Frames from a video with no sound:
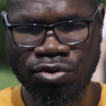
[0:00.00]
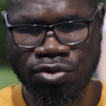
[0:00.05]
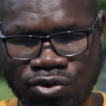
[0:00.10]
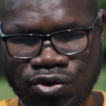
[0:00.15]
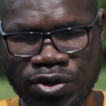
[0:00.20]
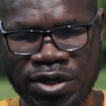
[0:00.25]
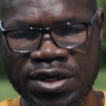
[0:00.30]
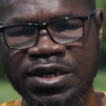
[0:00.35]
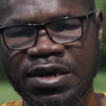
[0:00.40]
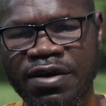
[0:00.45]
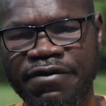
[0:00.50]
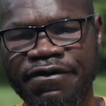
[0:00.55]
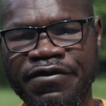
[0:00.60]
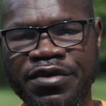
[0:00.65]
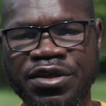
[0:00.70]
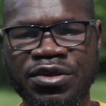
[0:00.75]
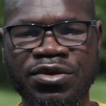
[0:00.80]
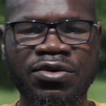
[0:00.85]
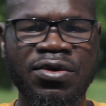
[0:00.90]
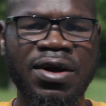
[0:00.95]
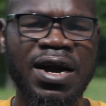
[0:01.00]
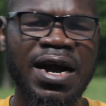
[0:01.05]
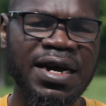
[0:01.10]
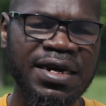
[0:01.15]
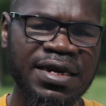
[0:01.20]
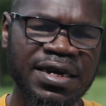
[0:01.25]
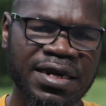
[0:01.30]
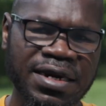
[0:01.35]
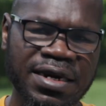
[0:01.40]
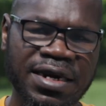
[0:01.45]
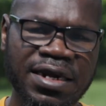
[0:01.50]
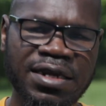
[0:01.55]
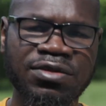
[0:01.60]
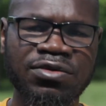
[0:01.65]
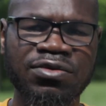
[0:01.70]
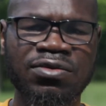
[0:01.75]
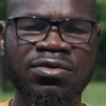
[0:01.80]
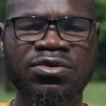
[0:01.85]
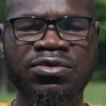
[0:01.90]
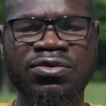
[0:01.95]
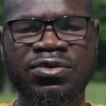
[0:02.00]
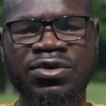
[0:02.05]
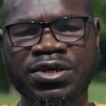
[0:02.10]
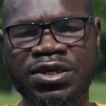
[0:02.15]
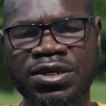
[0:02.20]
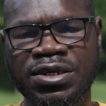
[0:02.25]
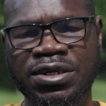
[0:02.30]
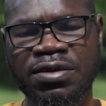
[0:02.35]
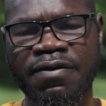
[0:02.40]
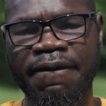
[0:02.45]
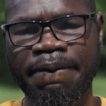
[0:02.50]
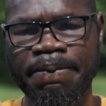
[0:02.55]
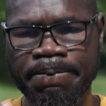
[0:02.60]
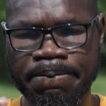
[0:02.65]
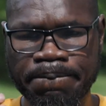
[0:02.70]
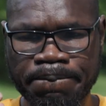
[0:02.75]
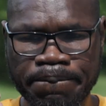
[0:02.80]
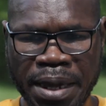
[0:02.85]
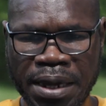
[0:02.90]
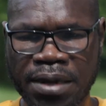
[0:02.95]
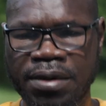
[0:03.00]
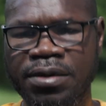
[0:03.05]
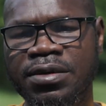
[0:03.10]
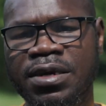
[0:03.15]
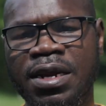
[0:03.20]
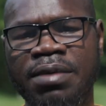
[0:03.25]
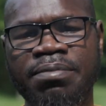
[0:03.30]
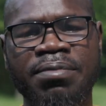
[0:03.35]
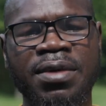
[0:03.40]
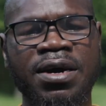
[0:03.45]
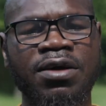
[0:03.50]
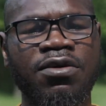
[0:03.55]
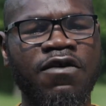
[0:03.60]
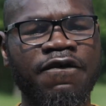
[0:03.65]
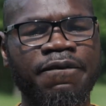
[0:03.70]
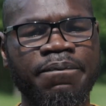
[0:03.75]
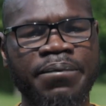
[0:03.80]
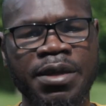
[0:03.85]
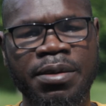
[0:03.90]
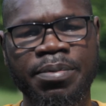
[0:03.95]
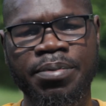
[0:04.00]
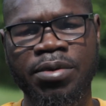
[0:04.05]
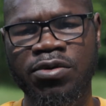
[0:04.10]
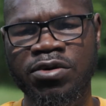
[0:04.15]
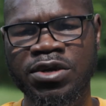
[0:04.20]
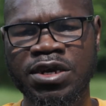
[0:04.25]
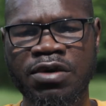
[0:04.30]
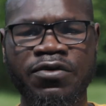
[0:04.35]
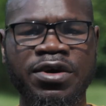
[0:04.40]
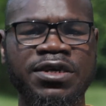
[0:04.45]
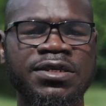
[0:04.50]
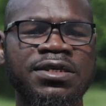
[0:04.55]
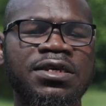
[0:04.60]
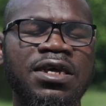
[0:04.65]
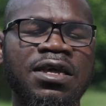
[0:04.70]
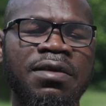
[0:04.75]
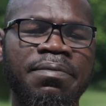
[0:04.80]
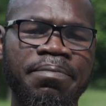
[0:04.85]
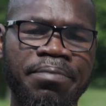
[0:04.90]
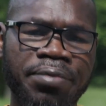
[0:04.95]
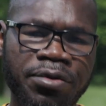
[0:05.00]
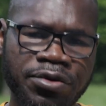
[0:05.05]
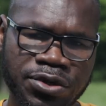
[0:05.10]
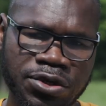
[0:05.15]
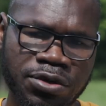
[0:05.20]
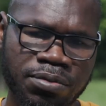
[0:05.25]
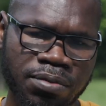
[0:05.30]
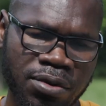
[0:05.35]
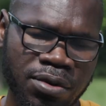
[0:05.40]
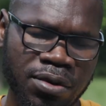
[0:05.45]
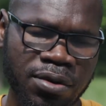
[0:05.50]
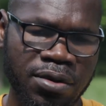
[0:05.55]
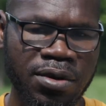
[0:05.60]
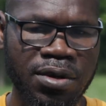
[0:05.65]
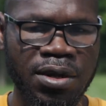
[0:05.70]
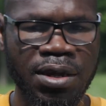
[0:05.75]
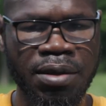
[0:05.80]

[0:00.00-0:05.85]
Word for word: Twitter video are great tool to reach big number of people, otherwise impossible